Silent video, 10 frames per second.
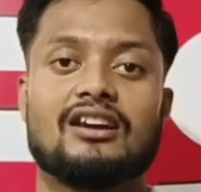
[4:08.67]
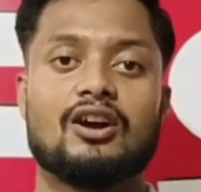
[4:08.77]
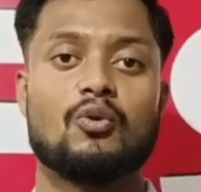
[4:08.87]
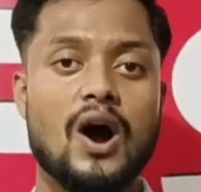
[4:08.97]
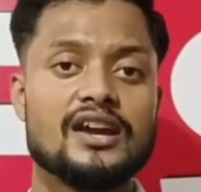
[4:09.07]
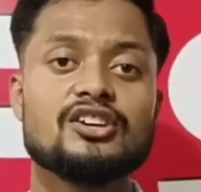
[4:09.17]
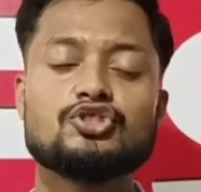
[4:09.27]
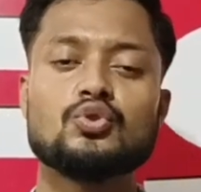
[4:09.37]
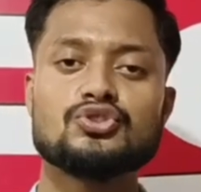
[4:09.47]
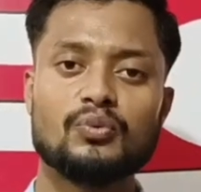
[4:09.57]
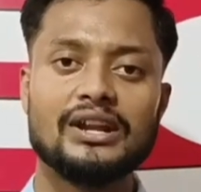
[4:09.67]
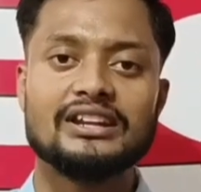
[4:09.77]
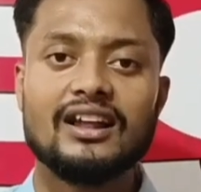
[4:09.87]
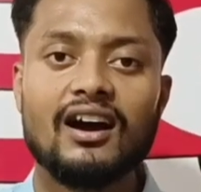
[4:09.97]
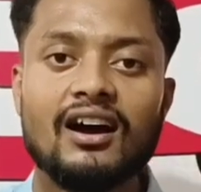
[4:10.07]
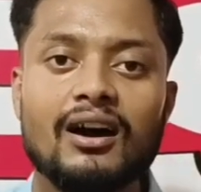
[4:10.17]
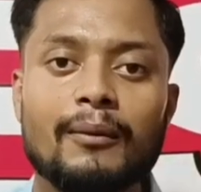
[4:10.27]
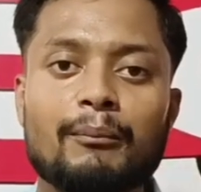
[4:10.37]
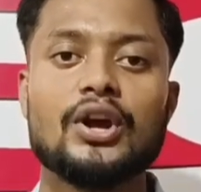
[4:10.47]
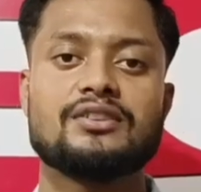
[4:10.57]
Why he chose only the
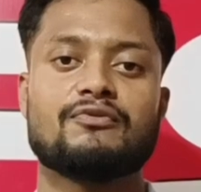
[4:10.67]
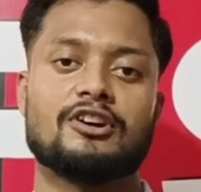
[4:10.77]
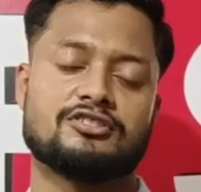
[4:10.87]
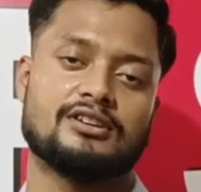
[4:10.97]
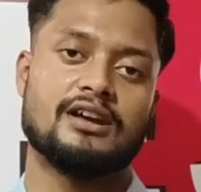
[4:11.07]
bread first?